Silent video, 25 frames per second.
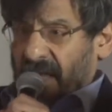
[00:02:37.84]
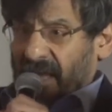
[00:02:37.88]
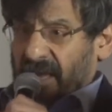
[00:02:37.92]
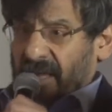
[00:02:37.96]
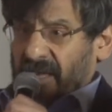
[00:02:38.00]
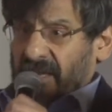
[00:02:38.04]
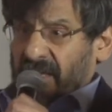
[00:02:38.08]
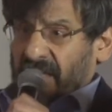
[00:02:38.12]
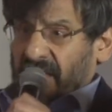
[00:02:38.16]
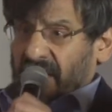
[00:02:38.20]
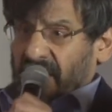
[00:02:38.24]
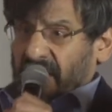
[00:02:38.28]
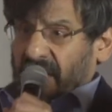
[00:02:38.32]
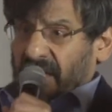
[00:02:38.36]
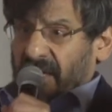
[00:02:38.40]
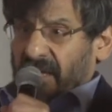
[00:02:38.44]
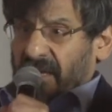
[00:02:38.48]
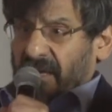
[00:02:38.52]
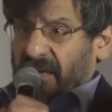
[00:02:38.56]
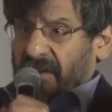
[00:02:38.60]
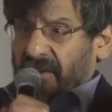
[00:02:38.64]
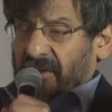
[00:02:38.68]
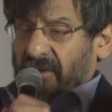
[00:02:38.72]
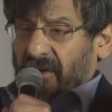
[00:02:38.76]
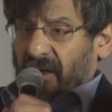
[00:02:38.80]
a,
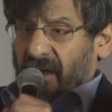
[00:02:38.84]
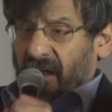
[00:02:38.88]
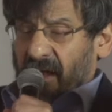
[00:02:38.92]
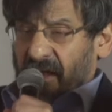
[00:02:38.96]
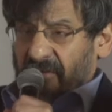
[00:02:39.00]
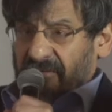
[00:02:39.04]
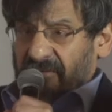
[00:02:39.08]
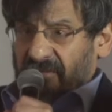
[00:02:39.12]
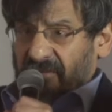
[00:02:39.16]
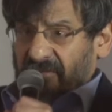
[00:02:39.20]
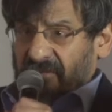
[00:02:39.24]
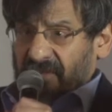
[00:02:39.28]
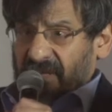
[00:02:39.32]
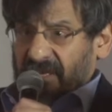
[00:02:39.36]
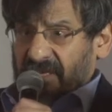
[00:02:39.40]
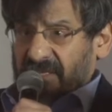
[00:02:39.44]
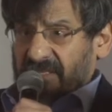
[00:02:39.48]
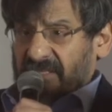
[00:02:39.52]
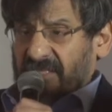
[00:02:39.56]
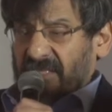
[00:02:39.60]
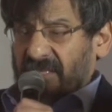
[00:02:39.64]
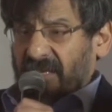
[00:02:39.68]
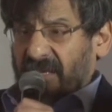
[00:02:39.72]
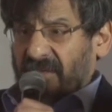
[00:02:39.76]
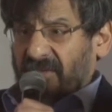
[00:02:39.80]
uh, half of the
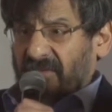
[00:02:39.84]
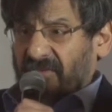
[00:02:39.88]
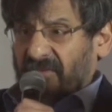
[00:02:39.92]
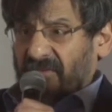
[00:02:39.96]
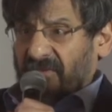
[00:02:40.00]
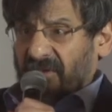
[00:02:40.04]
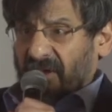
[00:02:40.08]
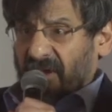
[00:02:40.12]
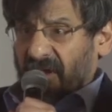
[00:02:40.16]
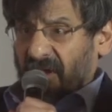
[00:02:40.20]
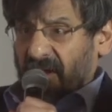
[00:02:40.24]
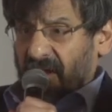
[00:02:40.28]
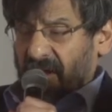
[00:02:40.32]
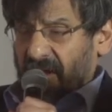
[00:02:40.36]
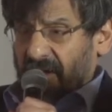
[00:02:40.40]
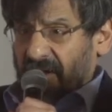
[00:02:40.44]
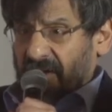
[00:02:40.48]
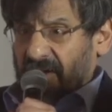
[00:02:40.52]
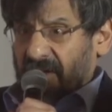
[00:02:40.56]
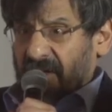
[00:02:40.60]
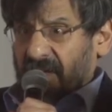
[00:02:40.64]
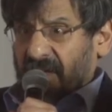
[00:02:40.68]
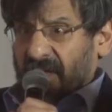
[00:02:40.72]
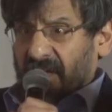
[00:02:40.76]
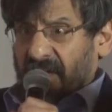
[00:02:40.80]
seats
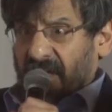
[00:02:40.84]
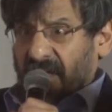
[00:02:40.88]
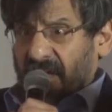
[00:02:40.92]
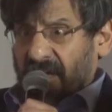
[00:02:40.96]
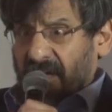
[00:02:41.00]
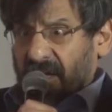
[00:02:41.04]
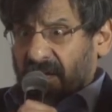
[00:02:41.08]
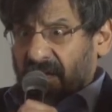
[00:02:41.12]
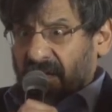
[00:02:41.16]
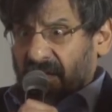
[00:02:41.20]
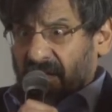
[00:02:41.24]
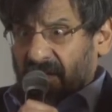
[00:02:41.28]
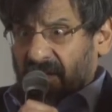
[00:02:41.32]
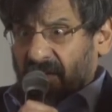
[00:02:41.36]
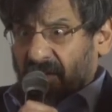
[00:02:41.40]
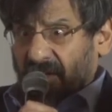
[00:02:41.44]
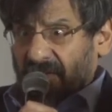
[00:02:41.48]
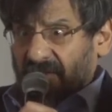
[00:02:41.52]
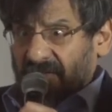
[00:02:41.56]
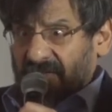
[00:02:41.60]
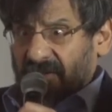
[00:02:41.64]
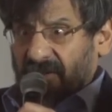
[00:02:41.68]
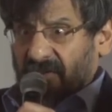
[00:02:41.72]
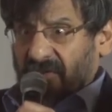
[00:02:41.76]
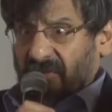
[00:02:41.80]
are uh,
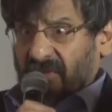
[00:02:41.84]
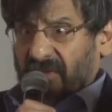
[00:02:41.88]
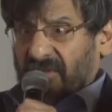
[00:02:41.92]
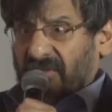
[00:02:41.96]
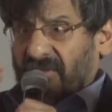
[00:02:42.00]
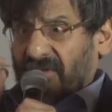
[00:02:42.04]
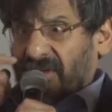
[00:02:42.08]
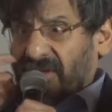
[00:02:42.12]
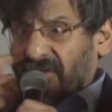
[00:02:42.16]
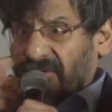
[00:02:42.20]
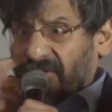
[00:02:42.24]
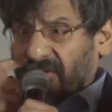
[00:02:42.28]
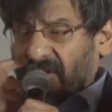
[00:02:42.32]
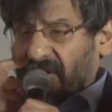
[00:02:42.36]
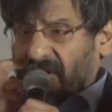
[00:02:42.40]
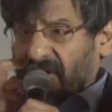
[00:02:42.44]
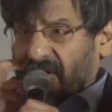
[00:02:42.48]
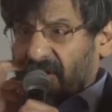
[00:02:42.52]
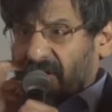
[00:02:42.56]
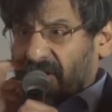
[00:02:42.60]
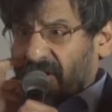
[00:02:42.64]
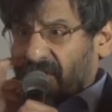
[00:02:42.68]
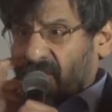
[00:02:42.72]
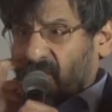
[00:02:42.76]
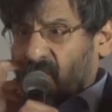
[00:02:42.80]
constituencies,
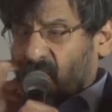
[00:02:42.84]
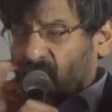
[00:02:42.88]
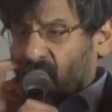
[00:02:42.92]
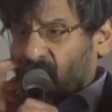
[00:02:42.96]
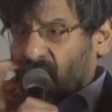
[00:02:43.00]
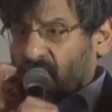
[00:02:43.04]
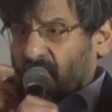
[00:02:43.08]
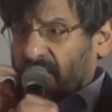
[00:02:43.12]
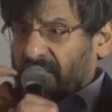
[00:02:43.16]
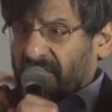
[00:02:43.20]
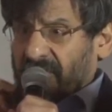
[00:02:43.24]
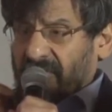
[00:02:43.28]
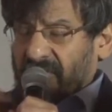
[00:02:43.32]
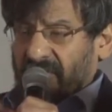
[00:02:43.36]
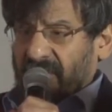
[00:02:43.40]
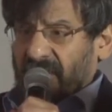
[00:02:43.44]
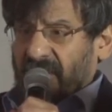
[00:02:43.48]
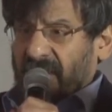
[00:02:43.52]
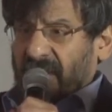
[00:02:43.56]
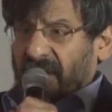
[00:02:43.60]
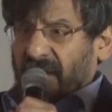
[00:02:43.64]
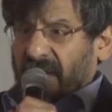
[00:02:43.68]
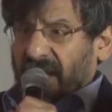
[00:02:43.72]
are, are wards.